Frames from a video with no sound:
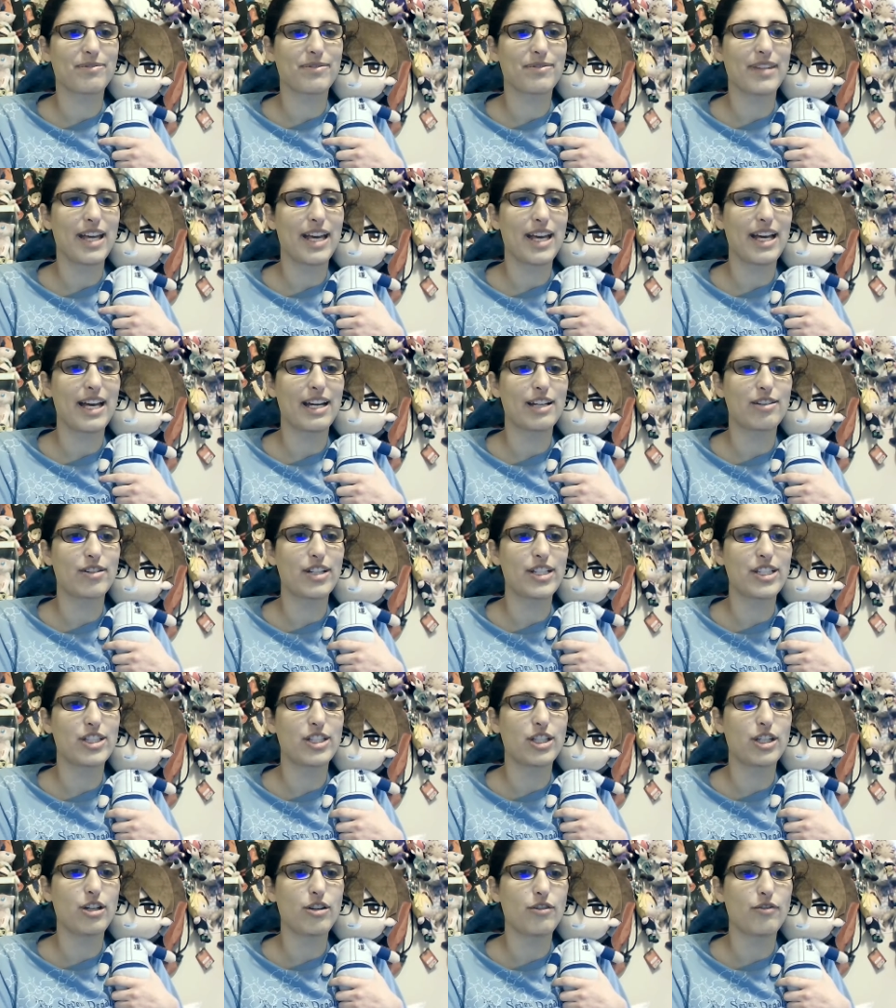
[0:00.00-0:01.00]
uh,
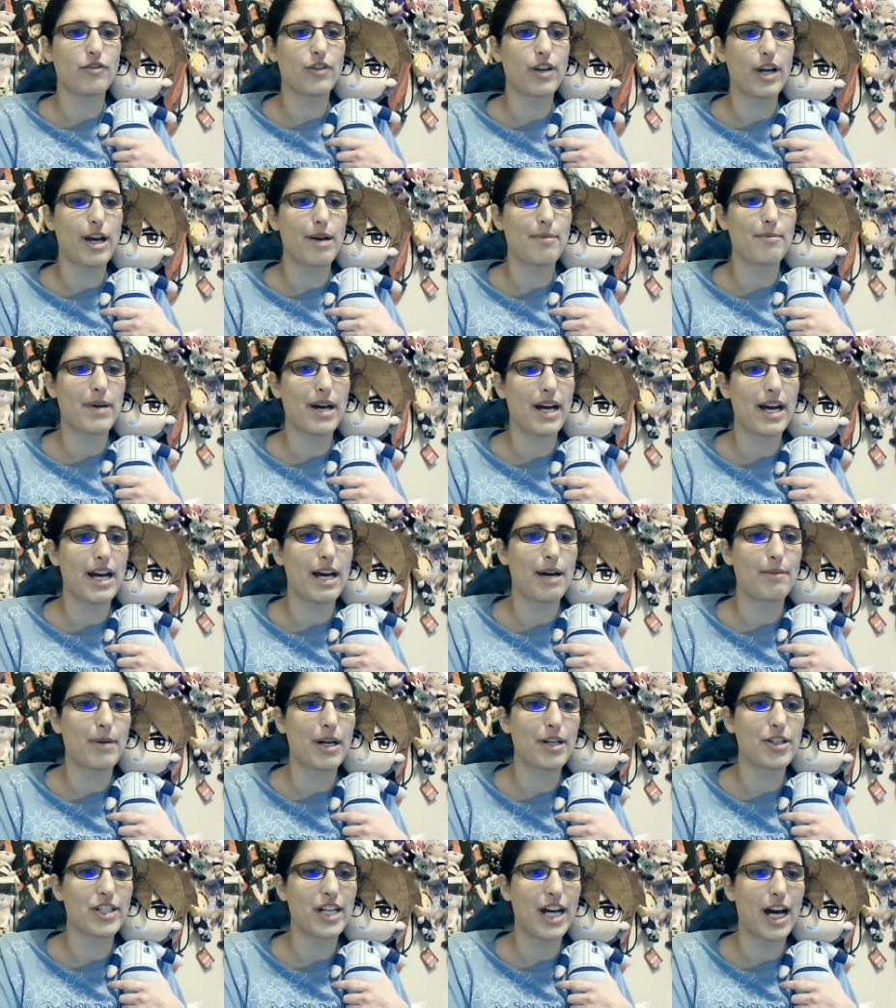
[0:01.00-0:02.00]
Chris Yu from
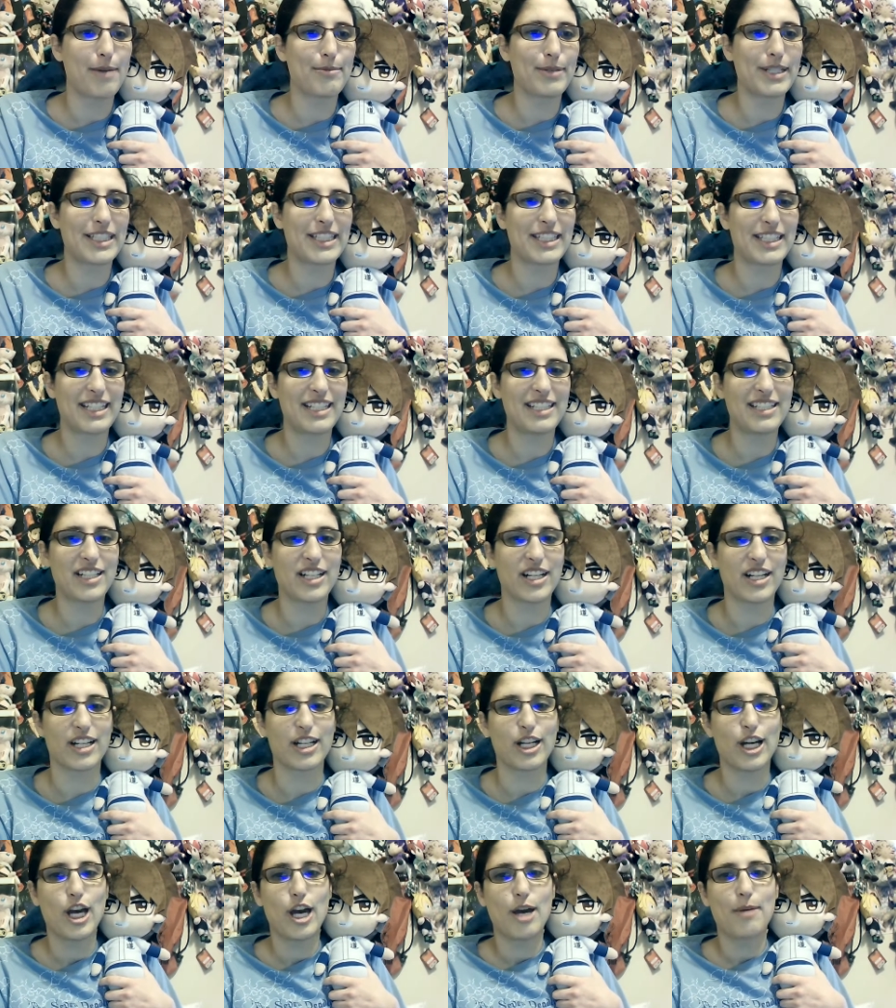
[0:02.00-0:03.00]
Marukami um, Senior.